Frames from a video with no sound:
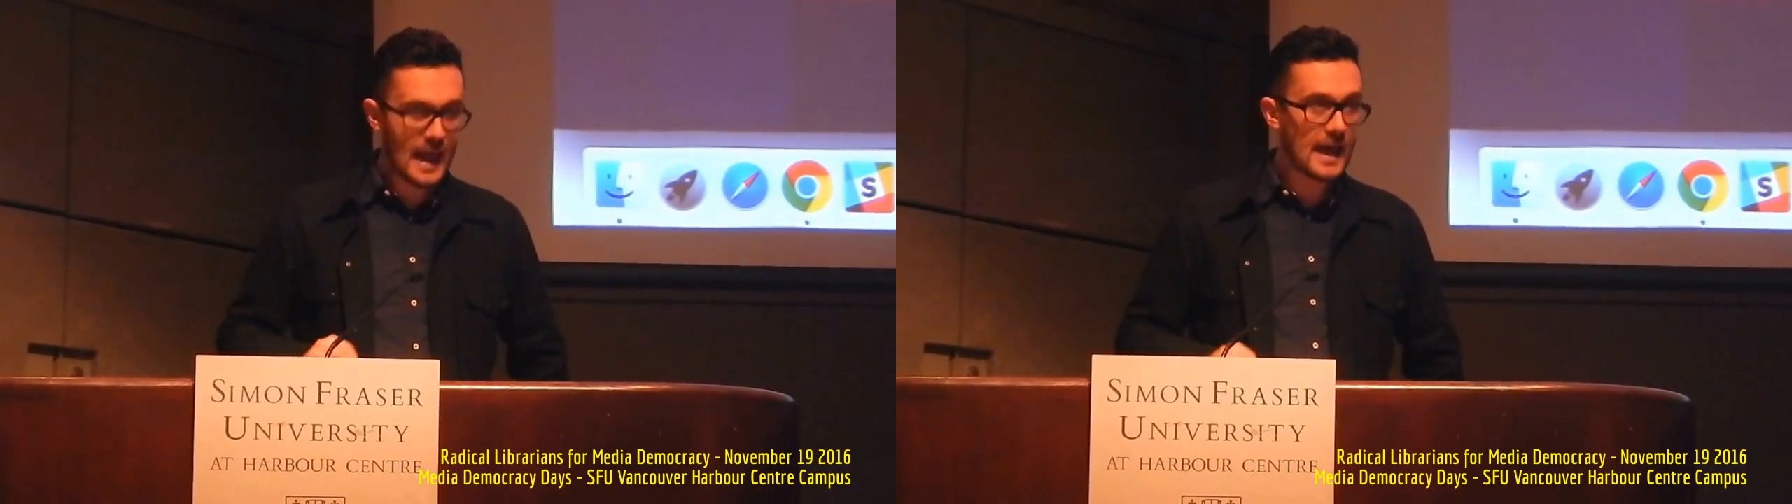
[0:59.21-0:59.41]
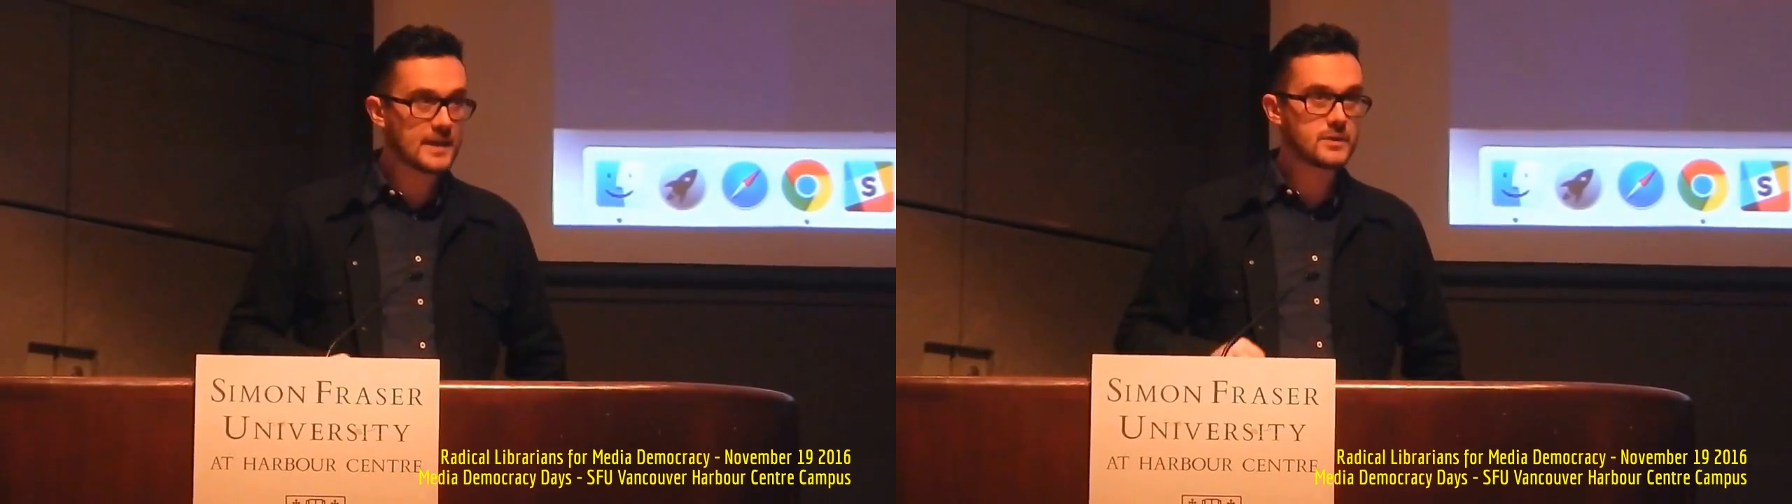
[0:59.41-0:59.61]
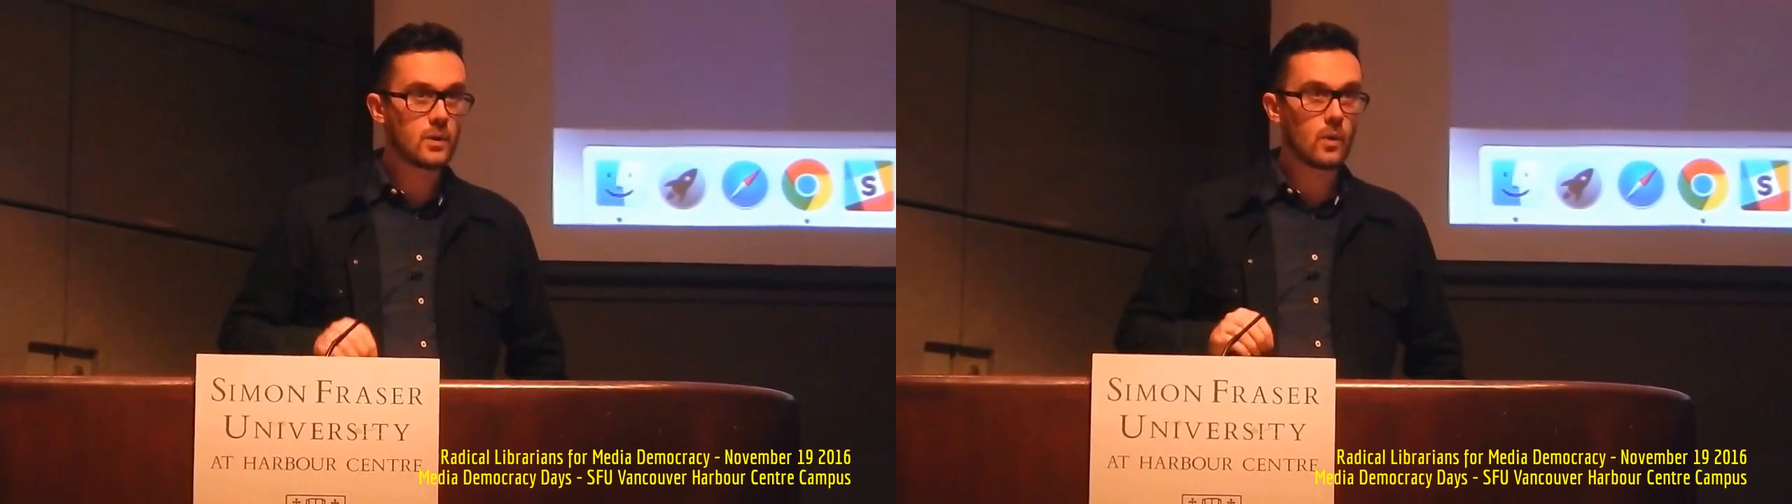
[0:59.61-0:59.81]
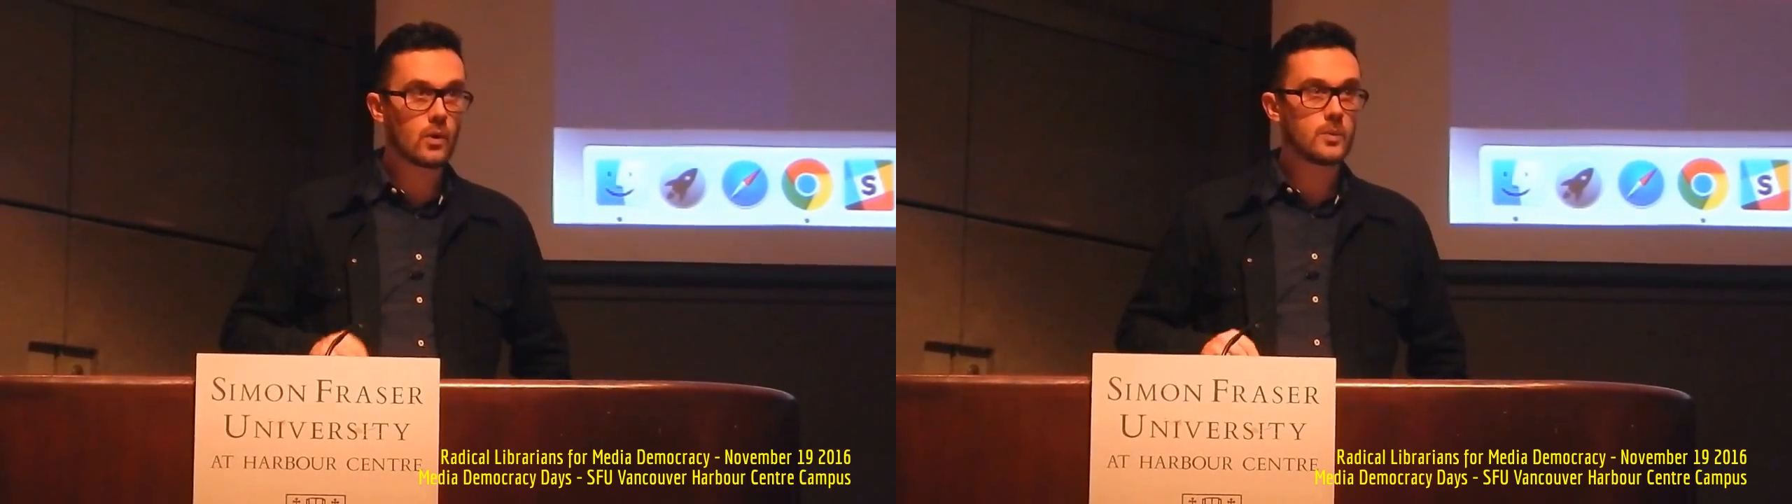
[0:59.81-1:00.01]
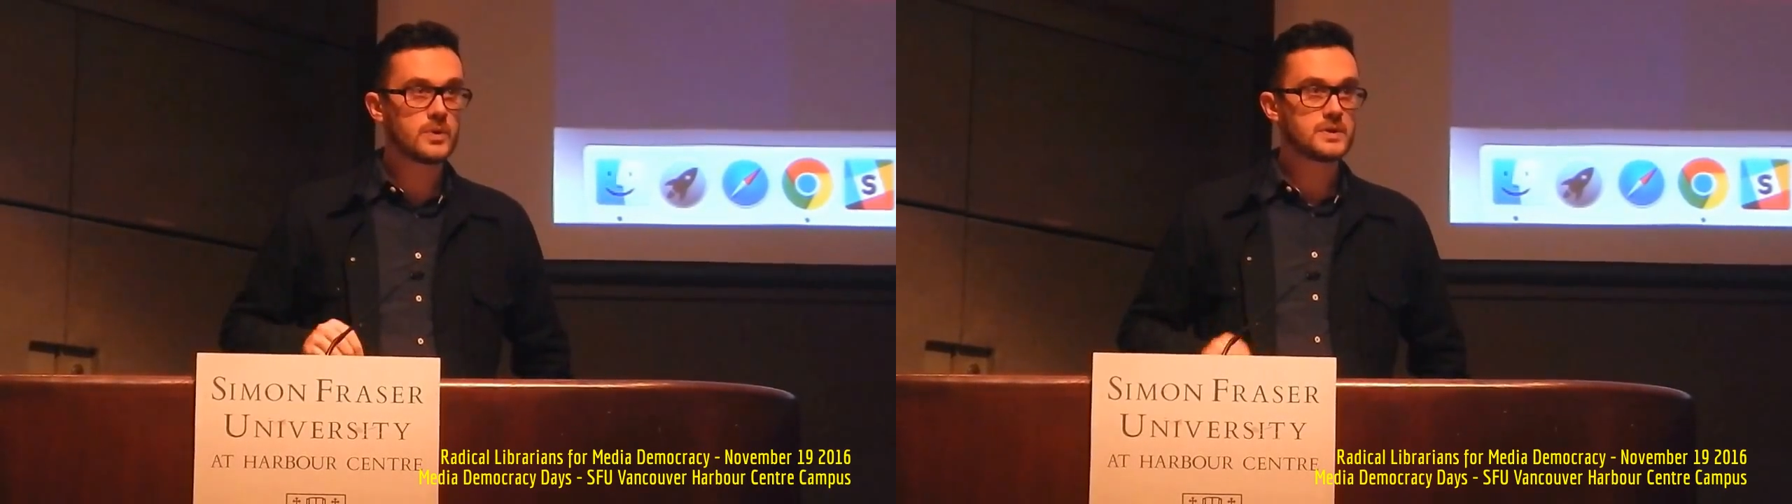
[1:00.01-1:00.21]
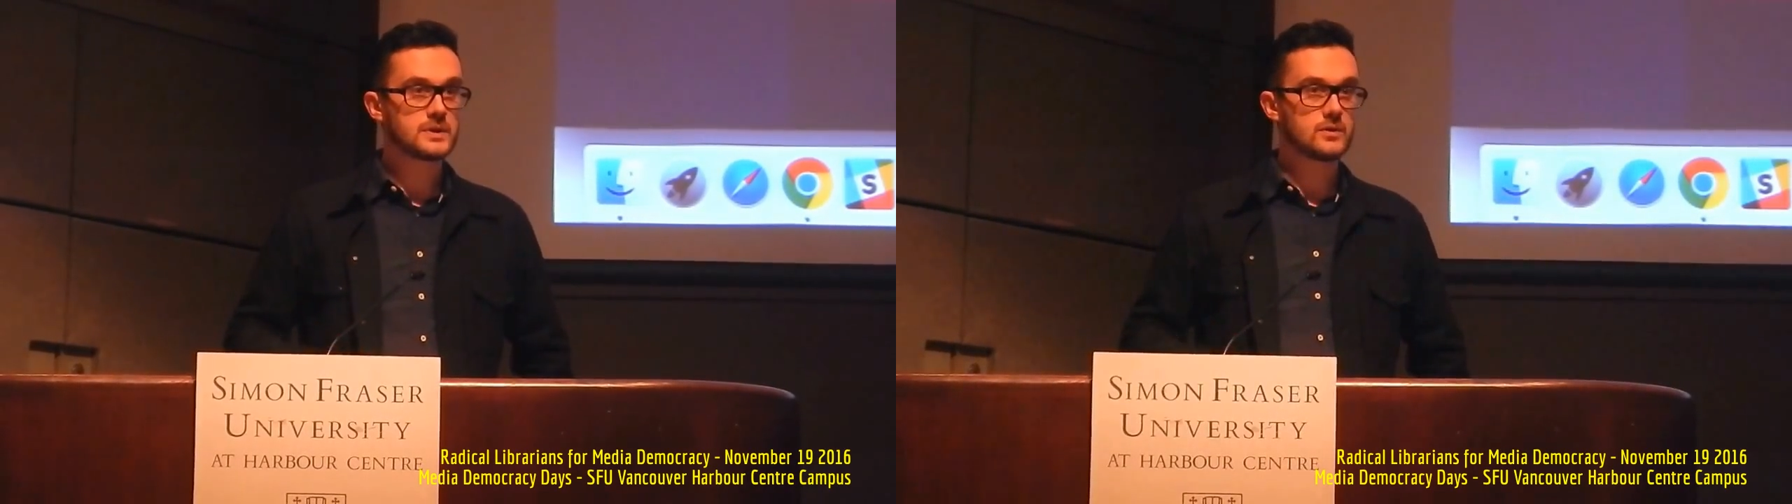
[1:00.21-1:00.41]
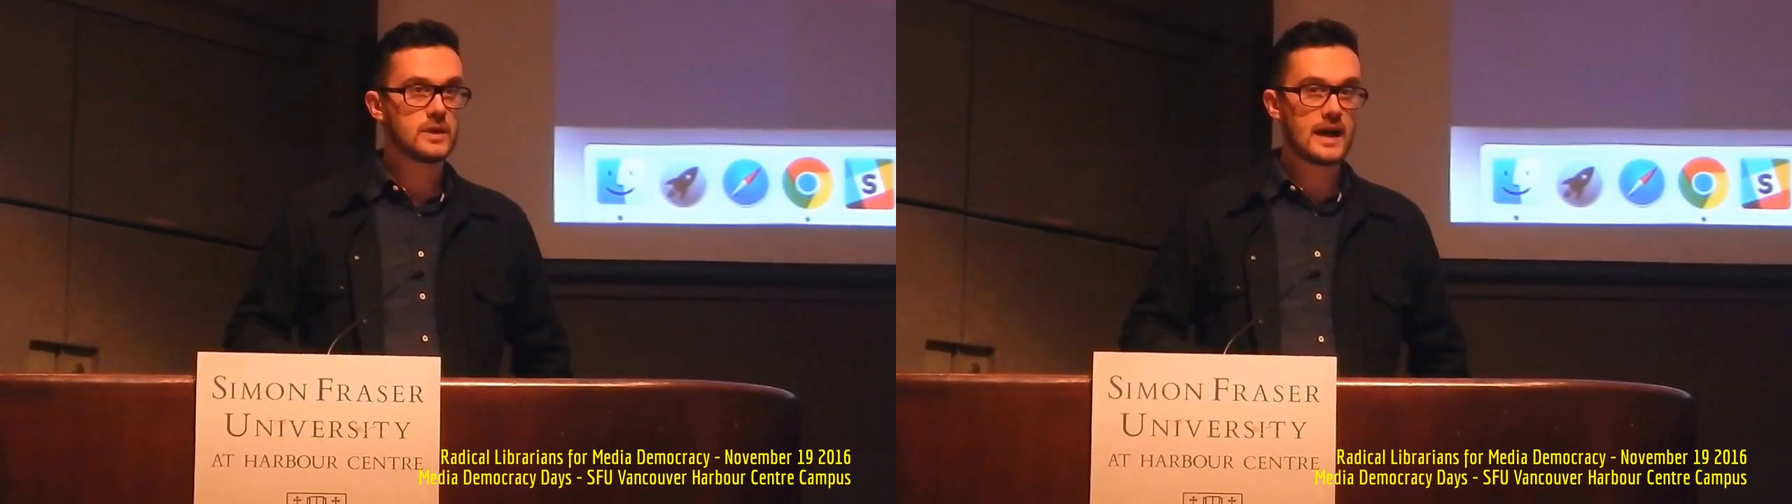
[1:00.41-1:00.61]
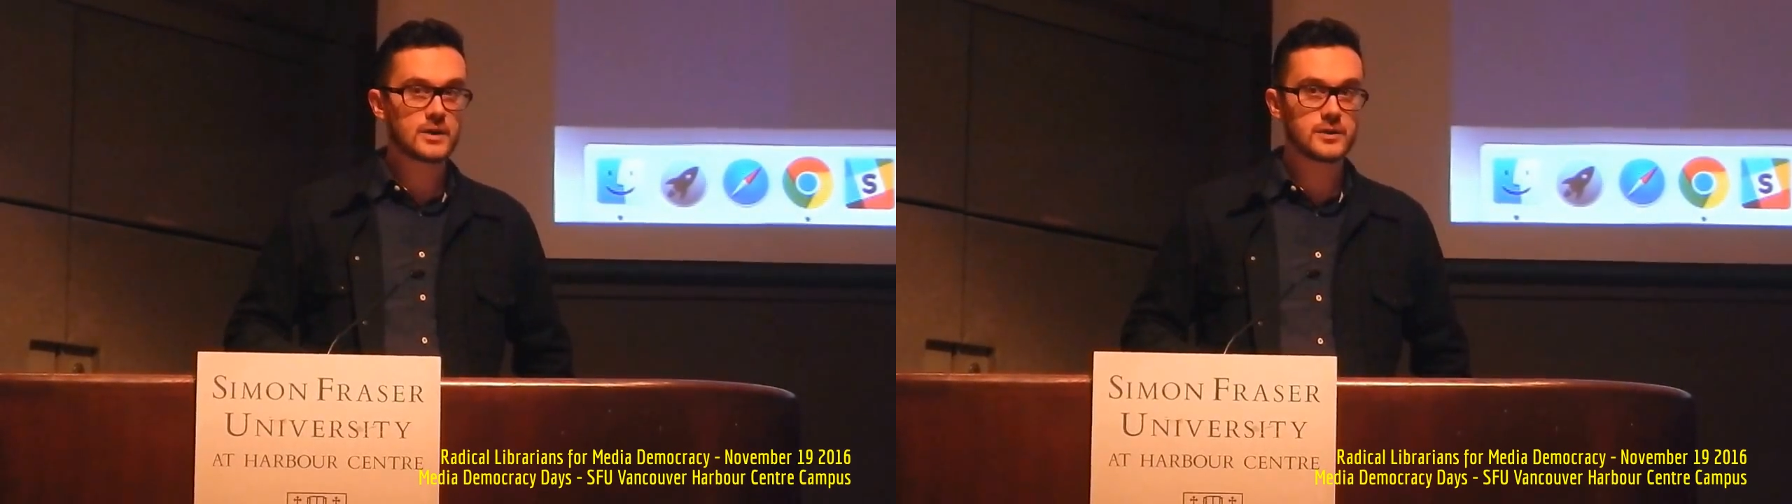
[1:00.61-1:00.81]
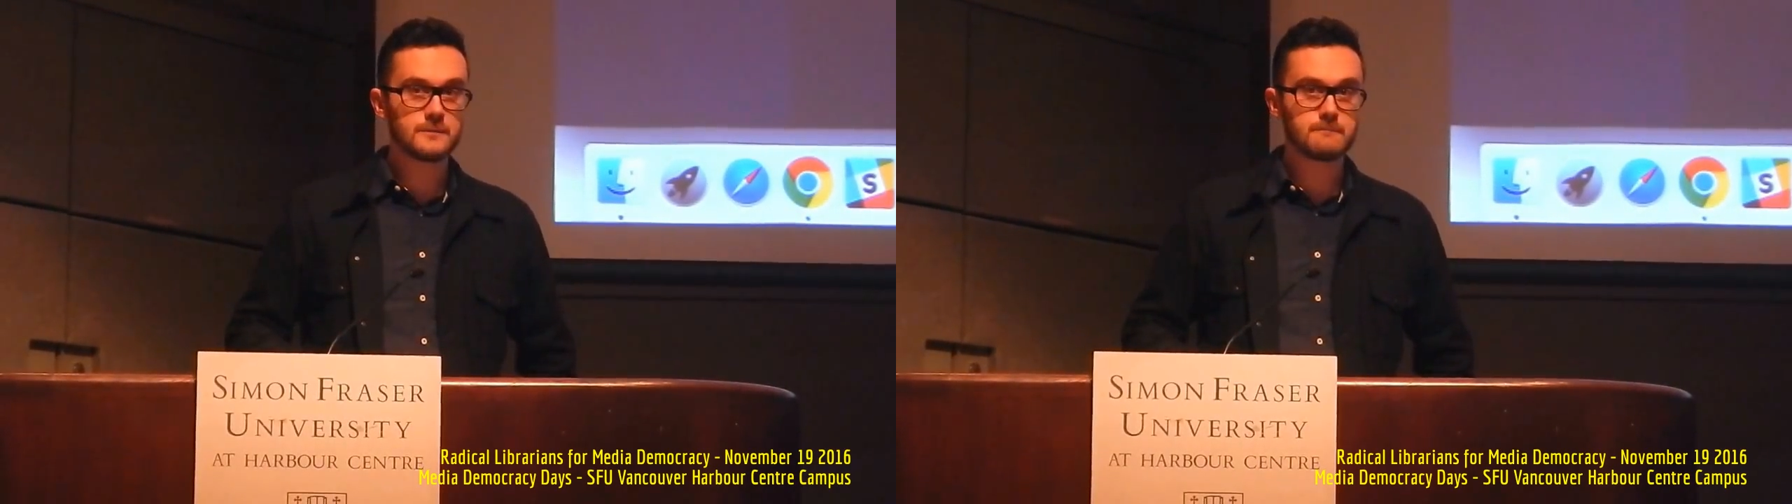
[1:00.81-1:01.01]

and or political action.